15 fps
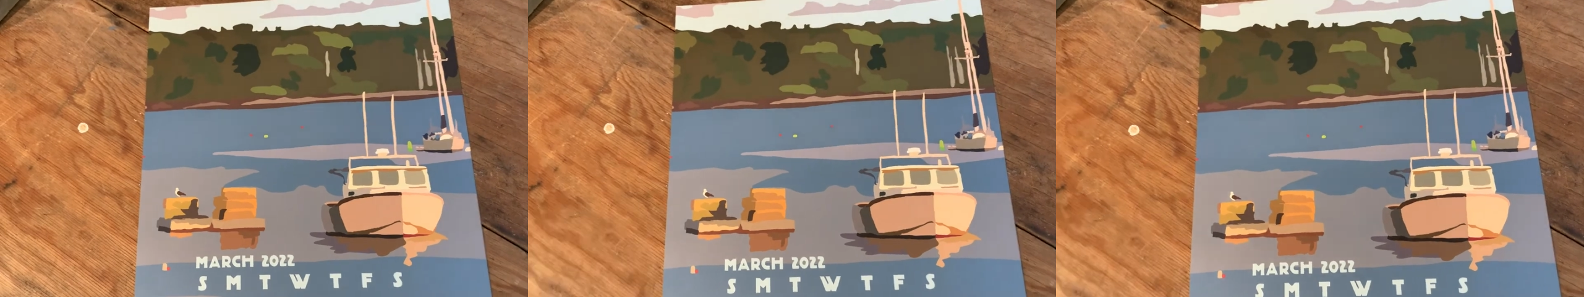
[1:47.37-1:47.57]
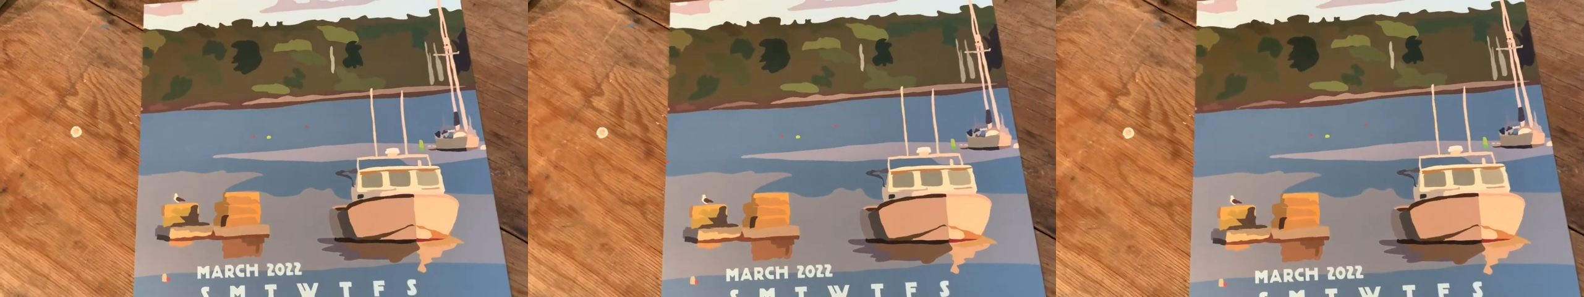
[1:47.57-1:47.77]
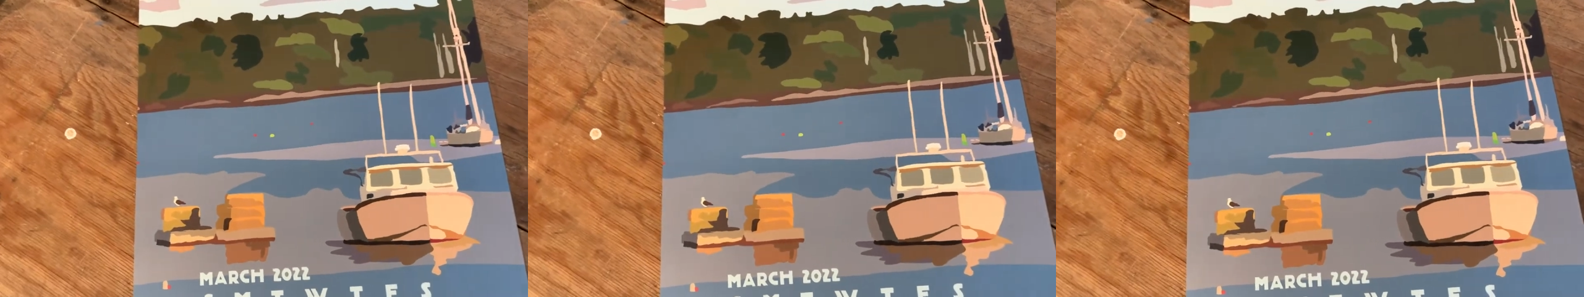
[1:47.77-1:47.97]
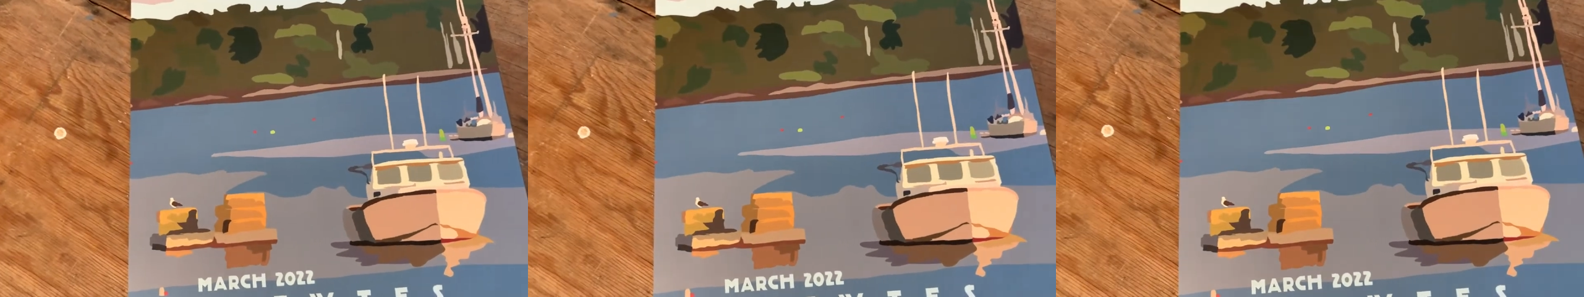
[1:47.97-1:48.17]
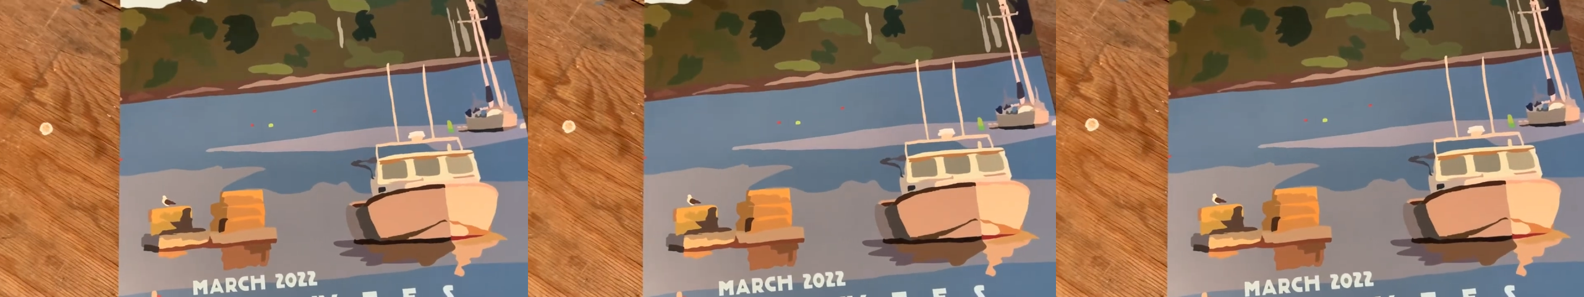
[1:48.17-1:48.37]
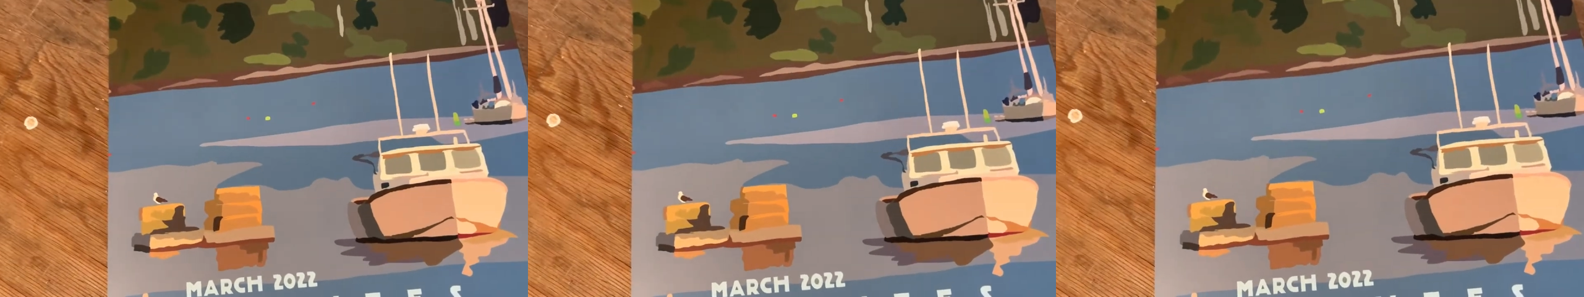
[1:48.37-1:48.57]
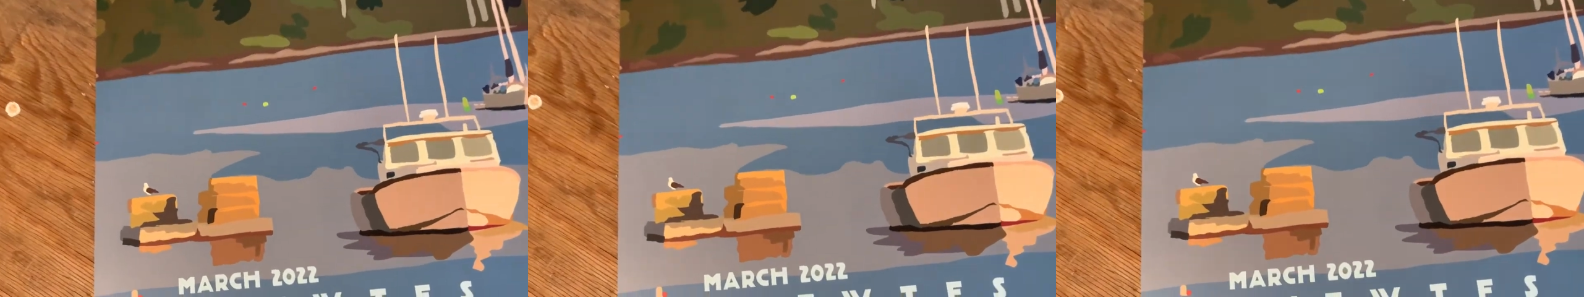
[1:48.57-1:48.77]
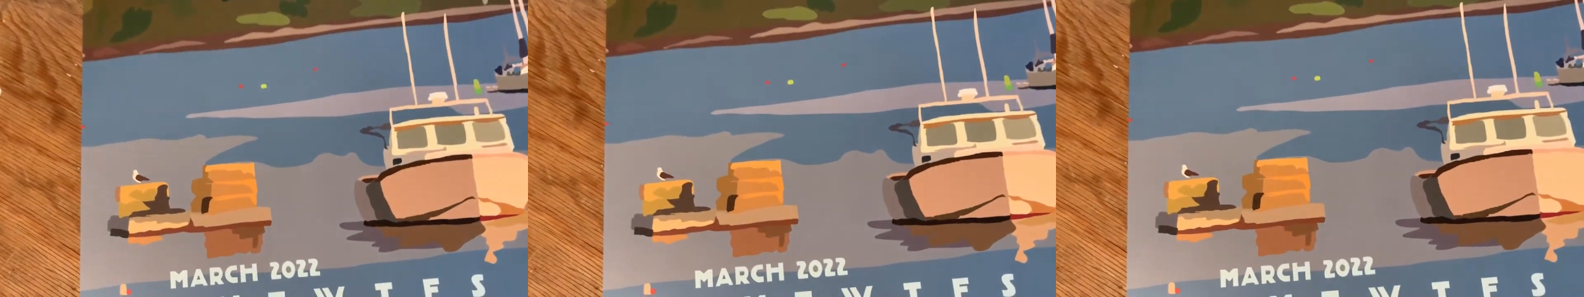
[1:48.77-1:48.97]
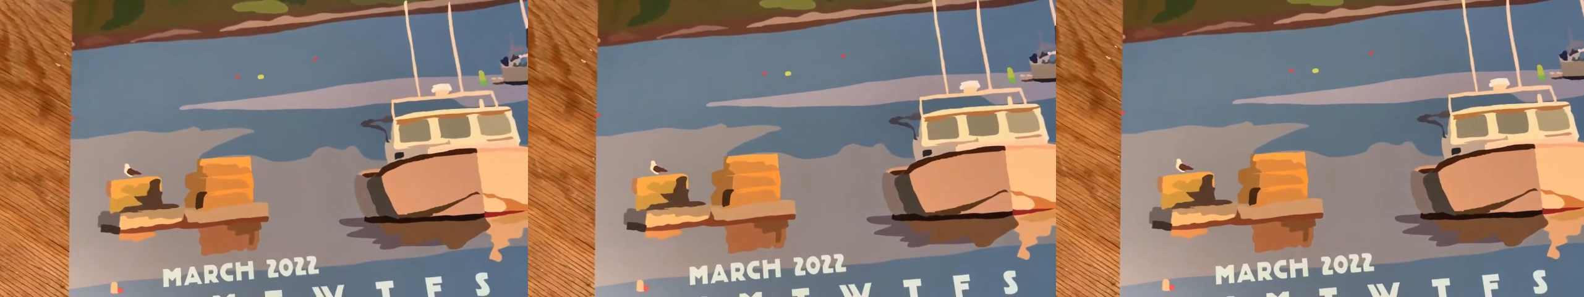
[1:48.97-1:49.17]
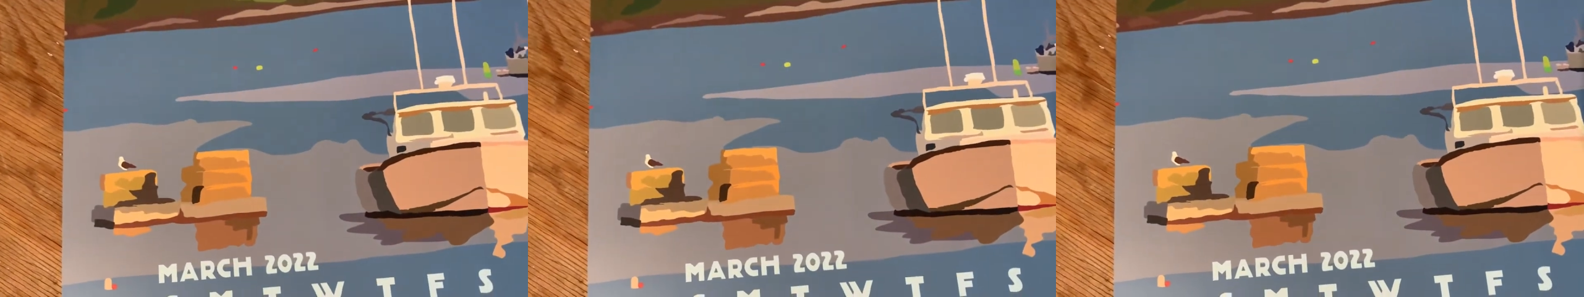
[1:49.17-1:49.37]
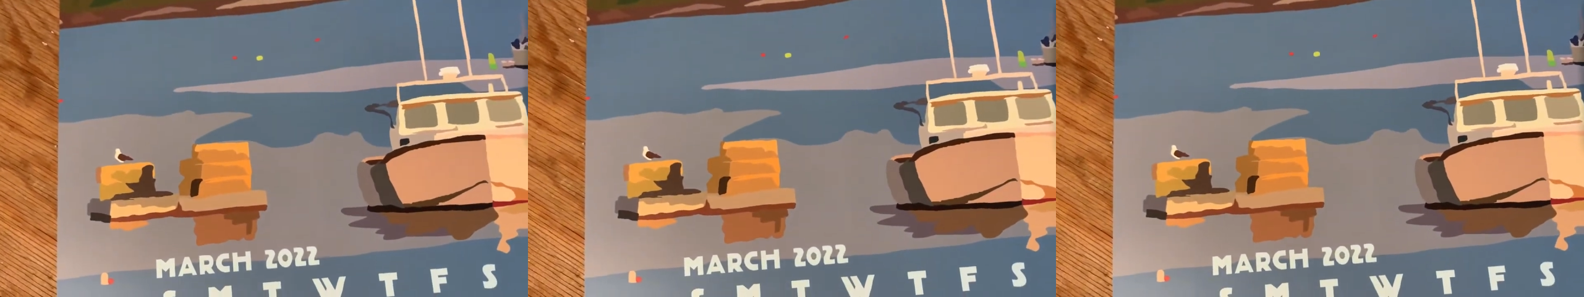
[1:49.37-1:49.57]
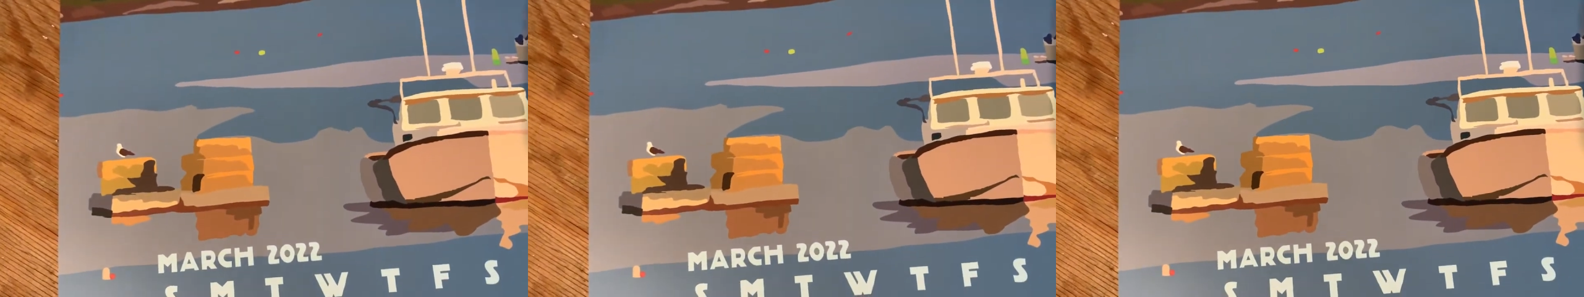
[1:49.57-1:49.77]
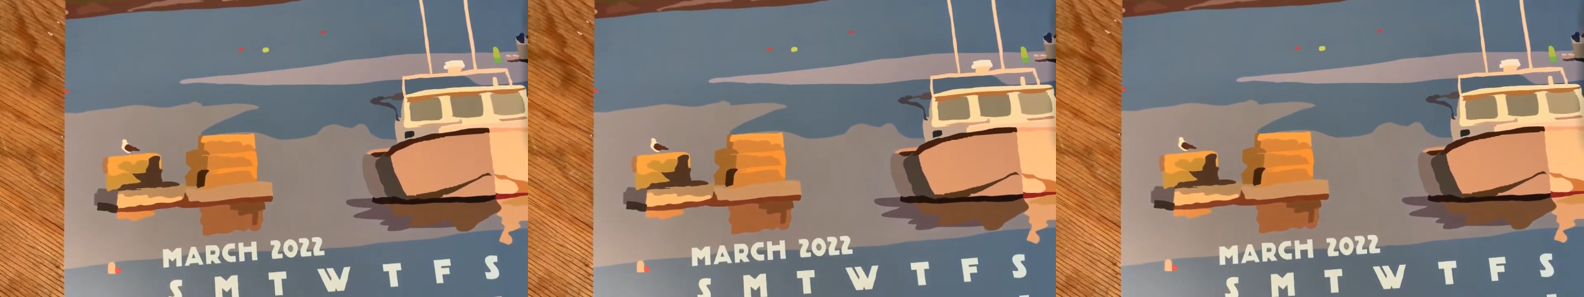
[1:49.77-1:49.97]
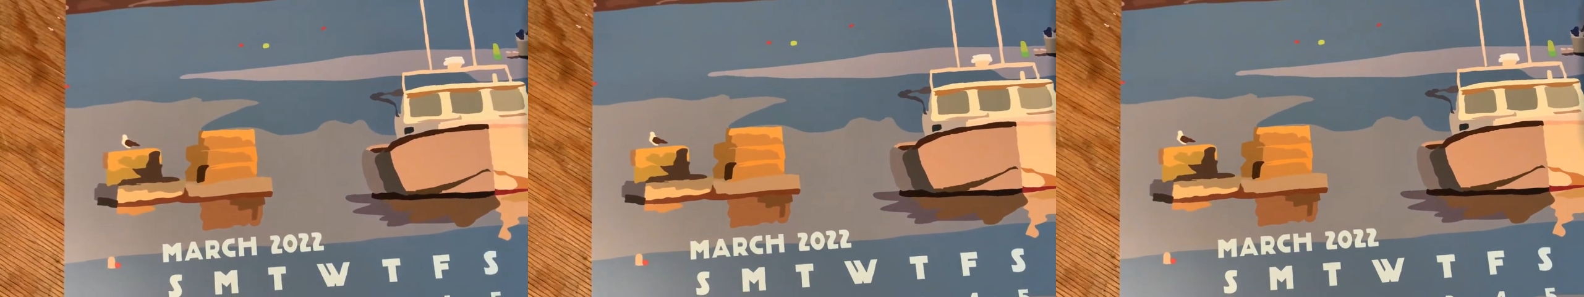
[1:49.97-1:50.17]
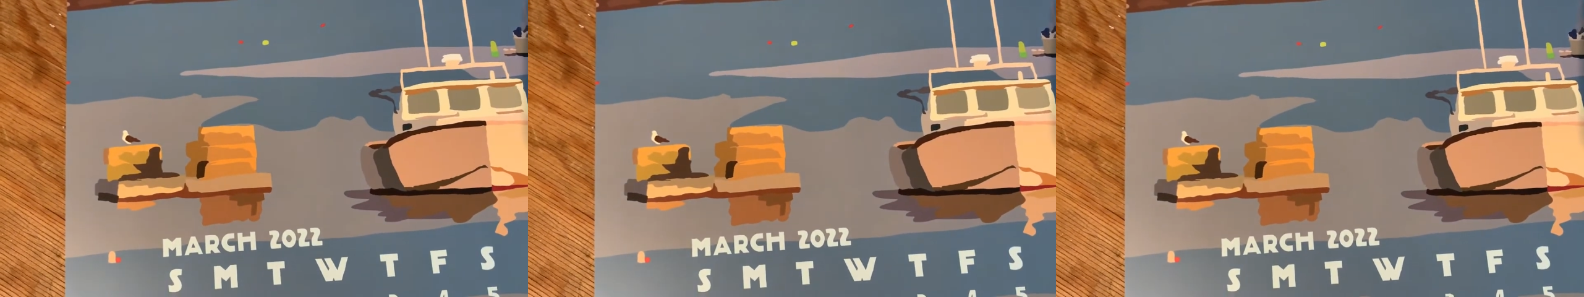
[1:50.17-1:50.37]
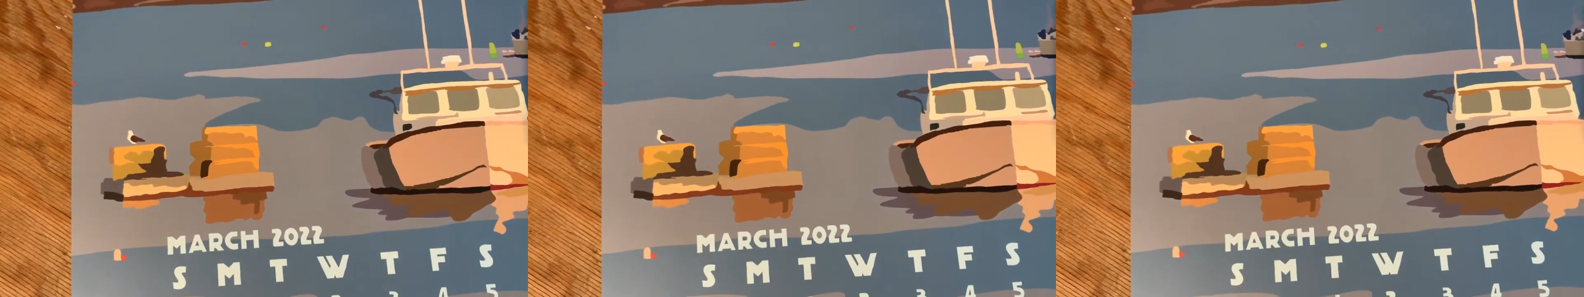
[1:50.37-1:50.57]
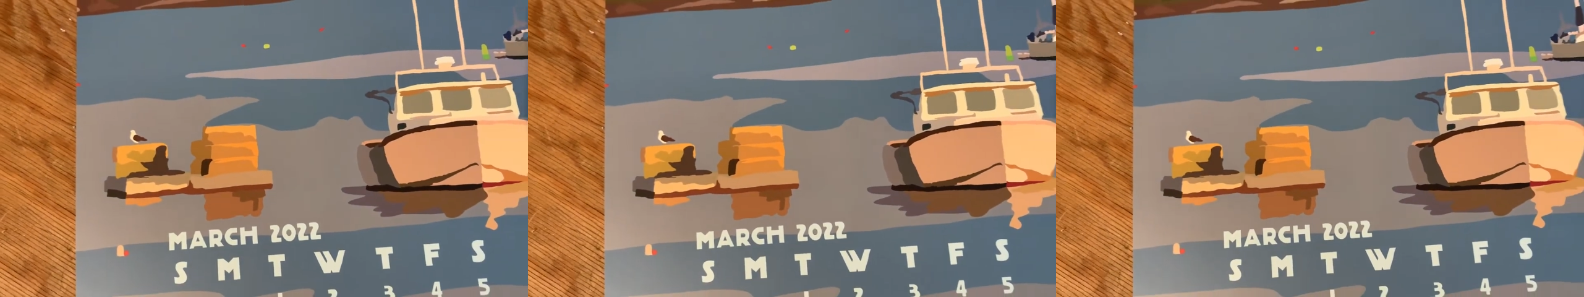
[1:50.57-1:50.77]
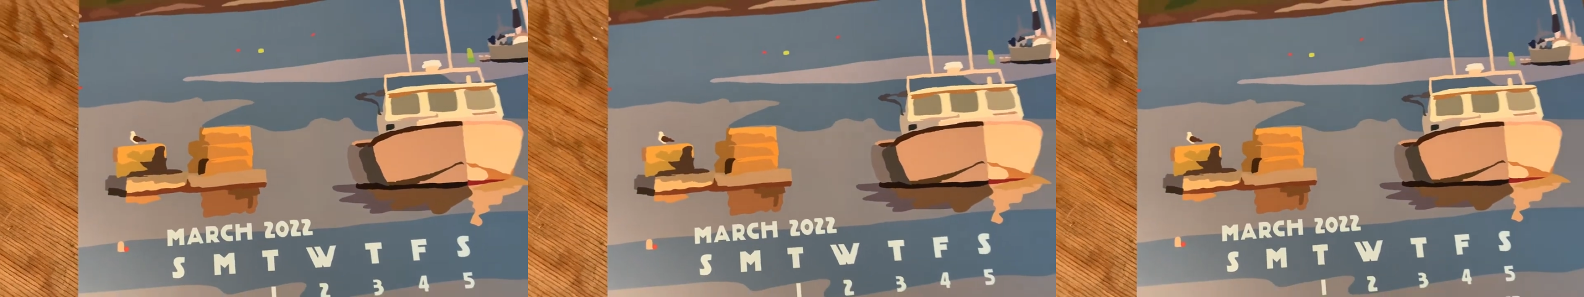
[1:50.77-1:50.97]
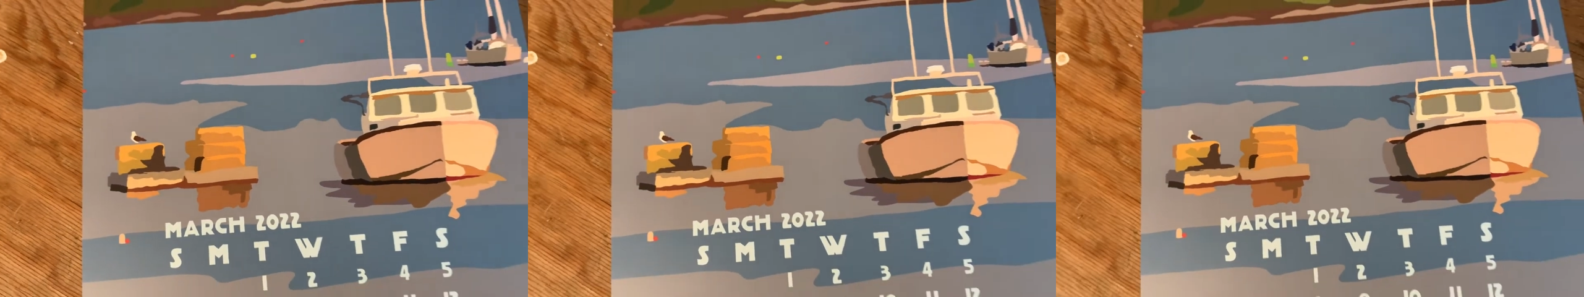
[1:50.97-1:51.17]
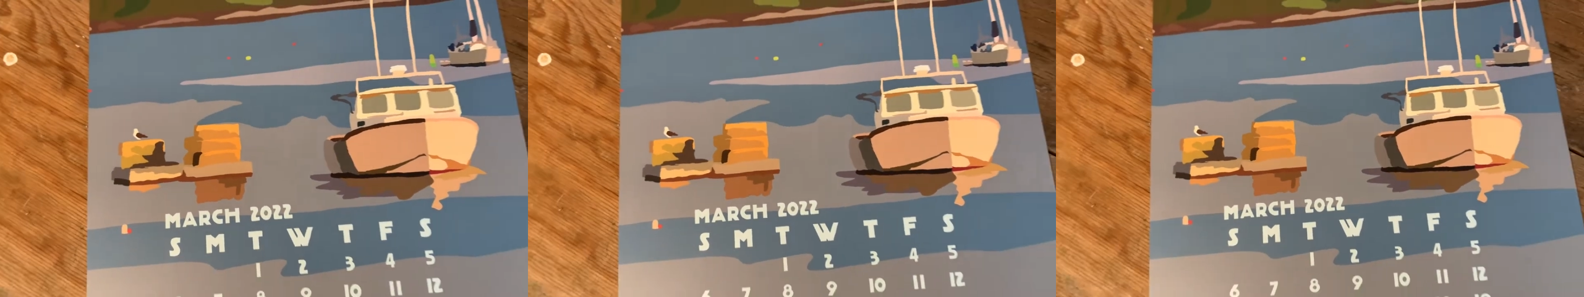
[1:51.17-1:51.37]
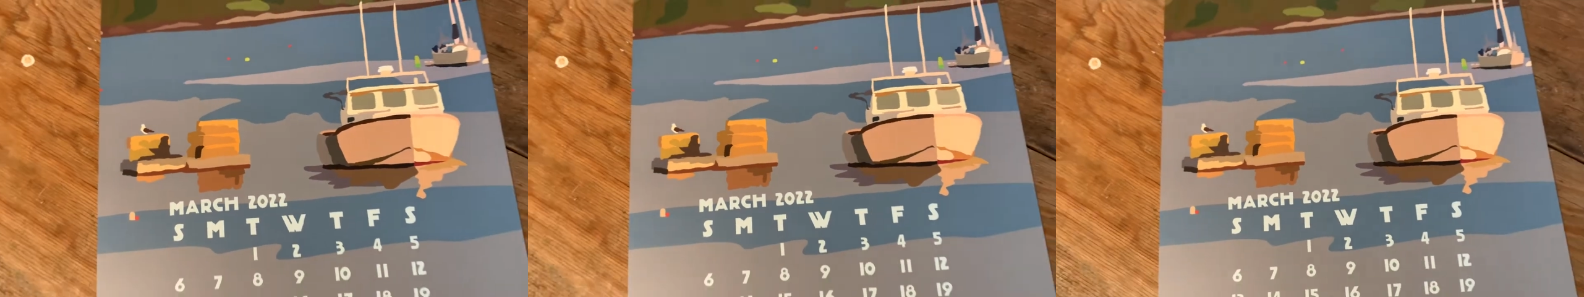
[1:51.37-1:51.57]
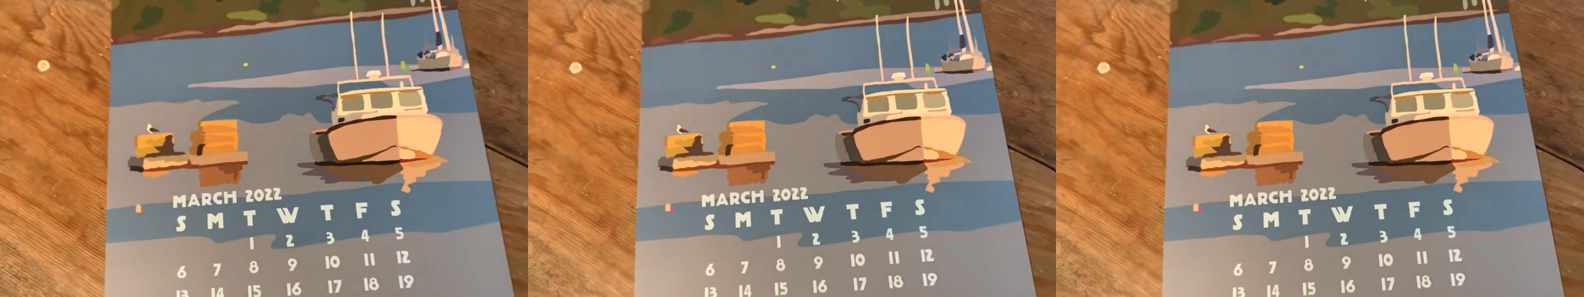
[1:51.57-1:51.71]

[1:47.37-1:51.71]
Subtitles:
[unreadable: no face in view]